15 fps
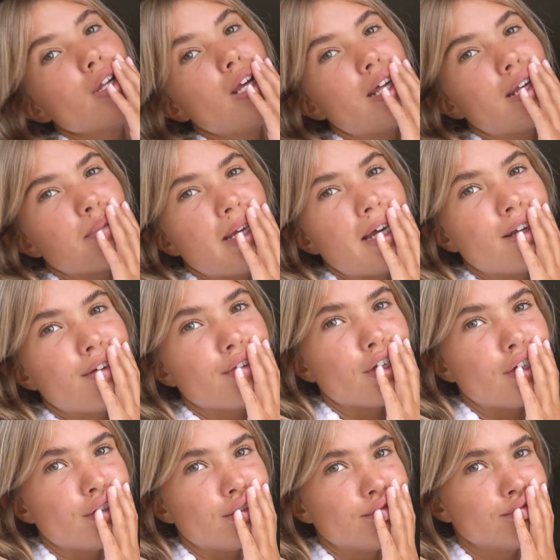And I'm kind of, you
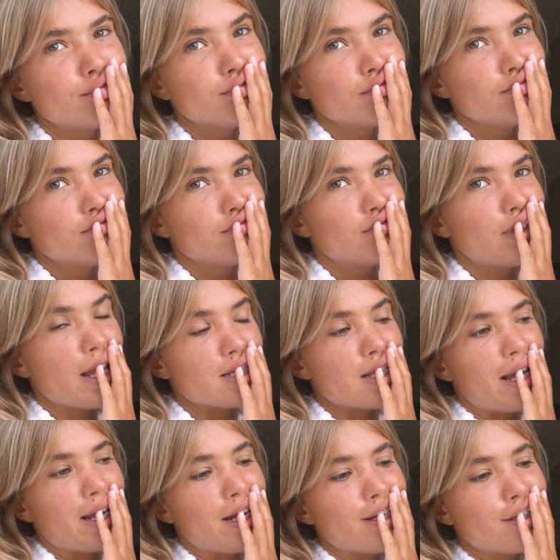know,
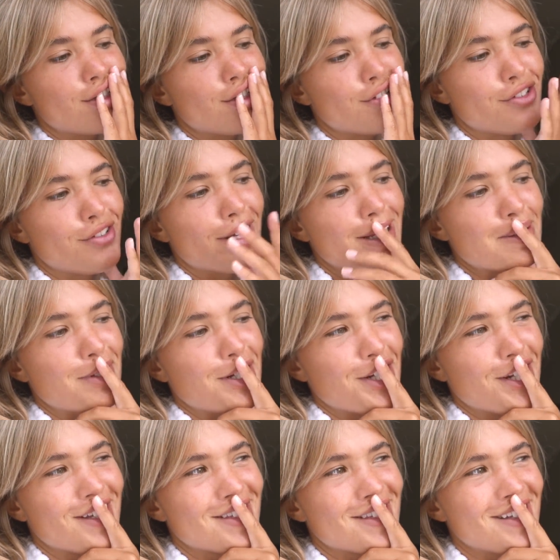excited to
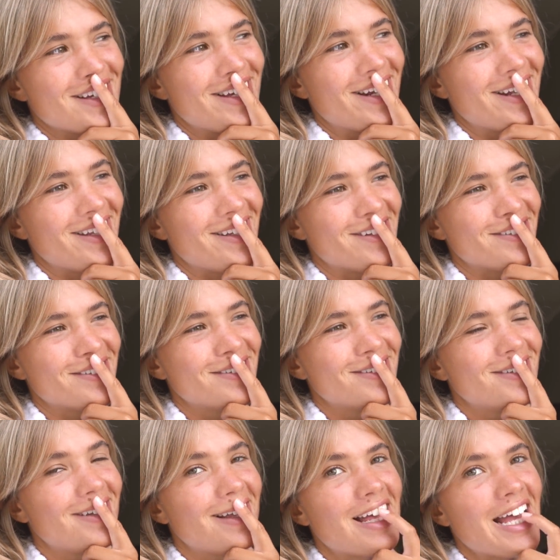experience it a little.
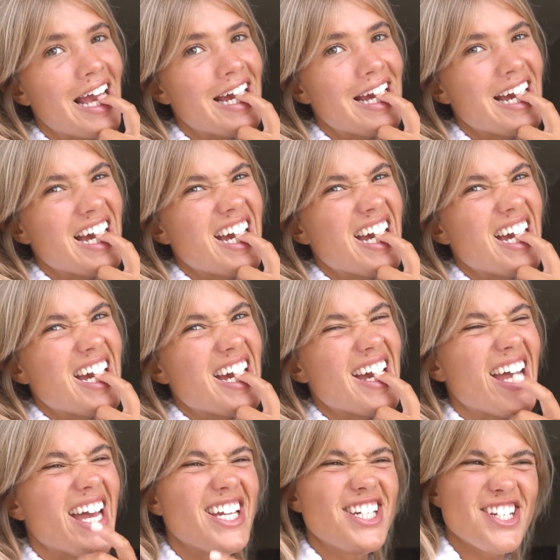
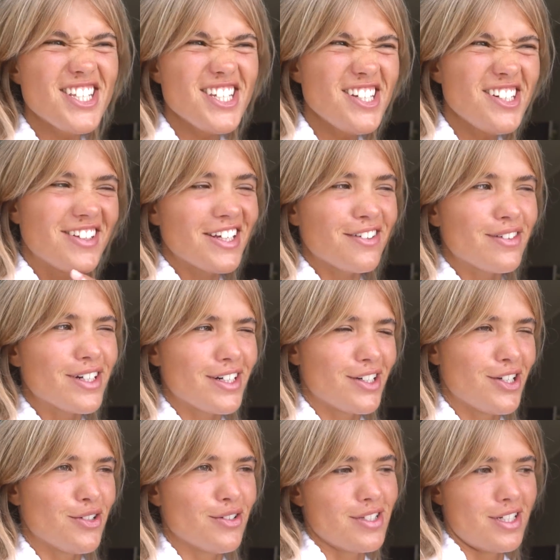And just, you know, like wear
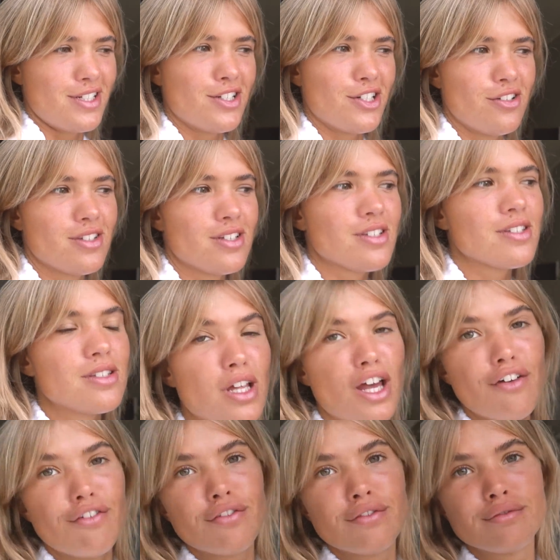cozy shirts and
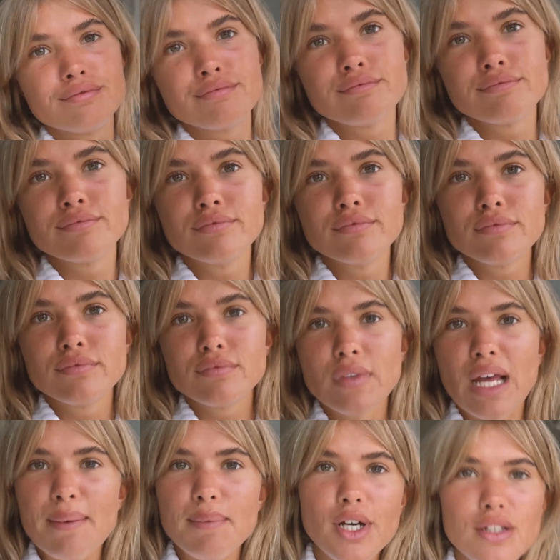stuff.
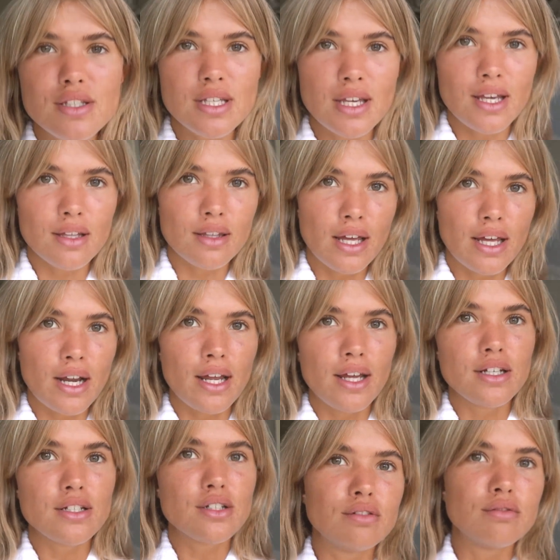I'm not saying that
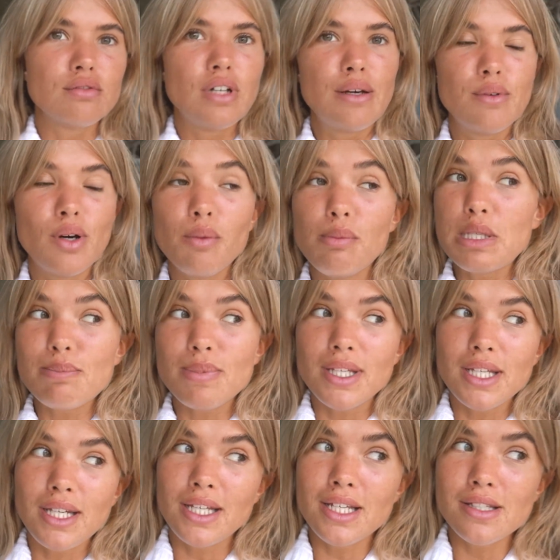I won't miss
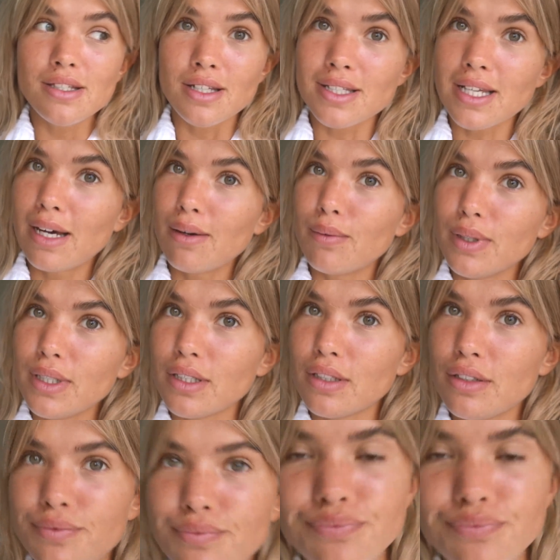bikinis, because I will.